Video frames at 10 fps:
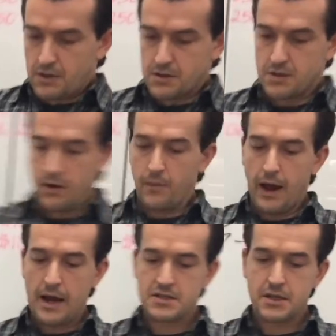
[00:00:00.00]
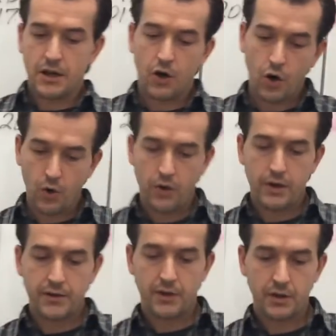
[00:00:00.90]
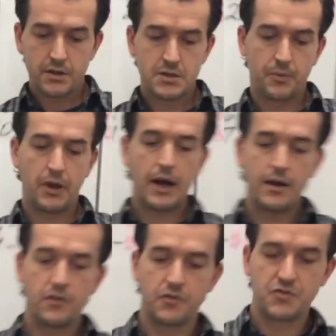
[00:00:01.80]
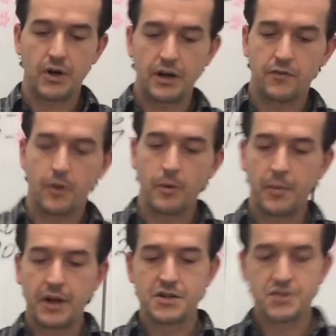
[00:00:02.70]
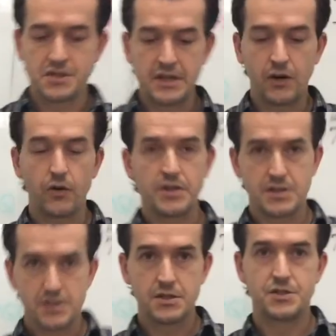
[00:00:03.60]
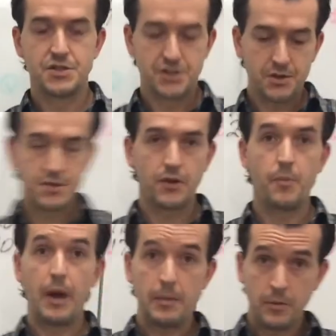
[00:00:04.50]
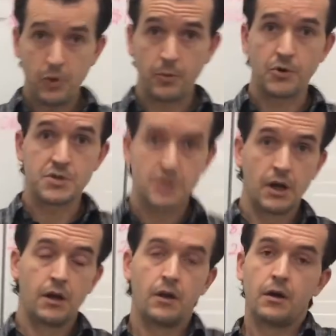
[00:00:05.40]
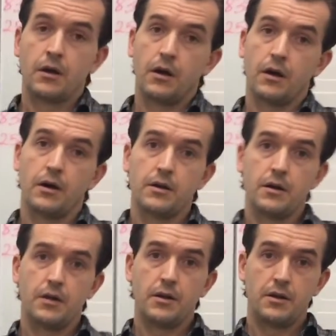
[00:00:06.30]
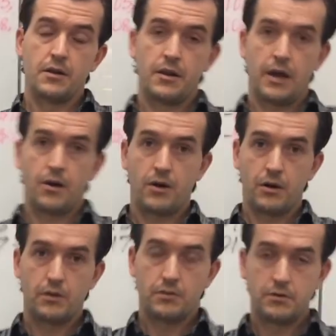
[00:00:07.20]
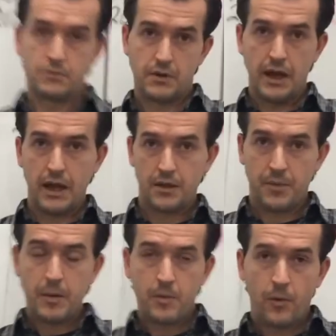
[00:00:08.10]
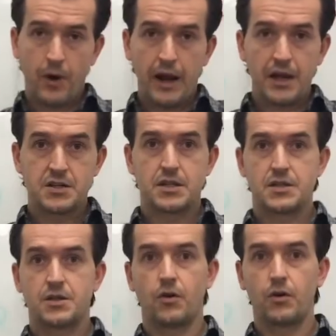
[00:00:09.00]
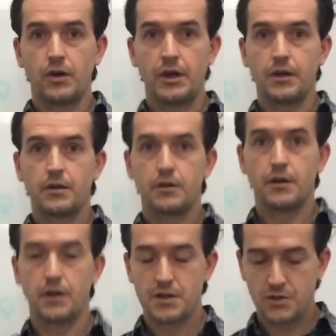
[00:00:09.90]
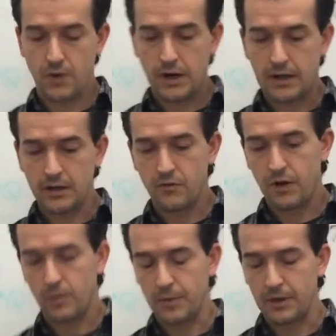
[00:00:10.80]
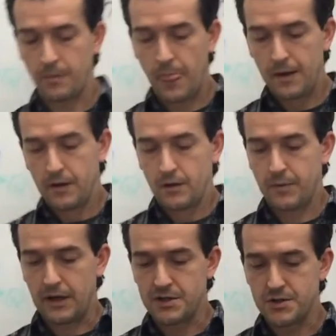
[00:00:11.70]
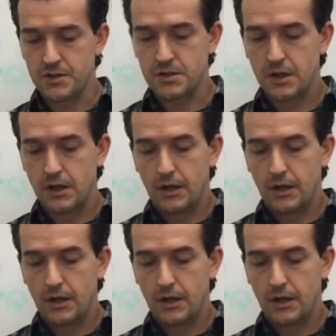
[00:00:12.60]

So as the current supply of training and development managers decreases due to the baby boomers that are the baby boomer age that's currently training and development managers,